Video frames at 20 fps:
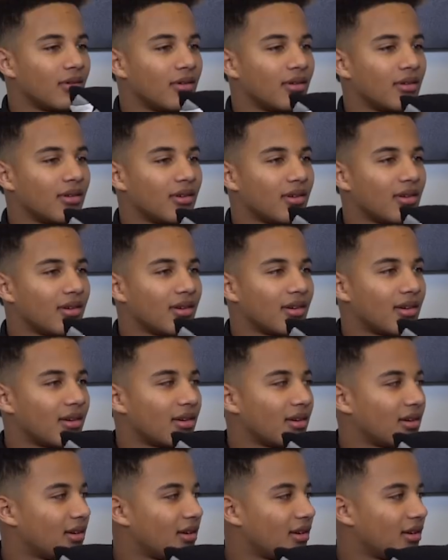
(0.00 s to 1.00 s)

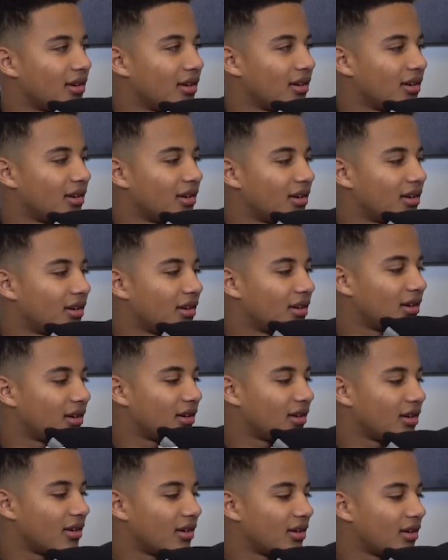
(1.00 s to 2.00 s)

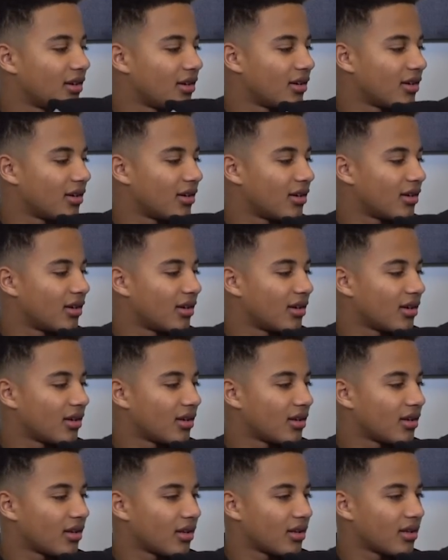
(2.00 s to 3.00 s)

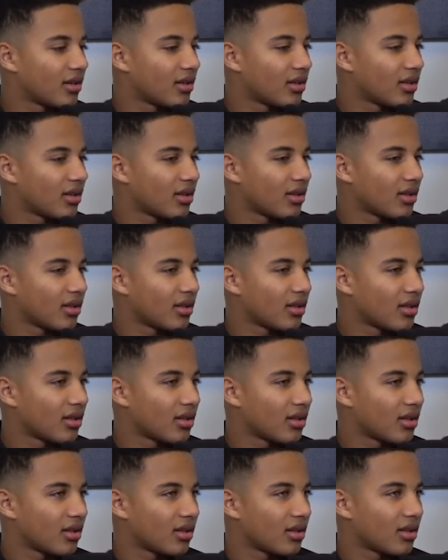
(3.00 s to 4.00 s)

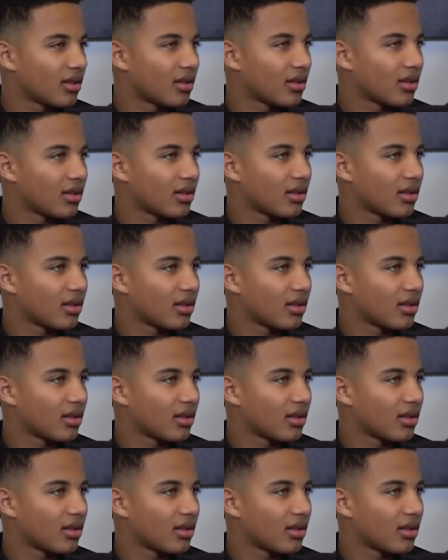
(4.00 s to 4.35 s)
The person shown says nothing.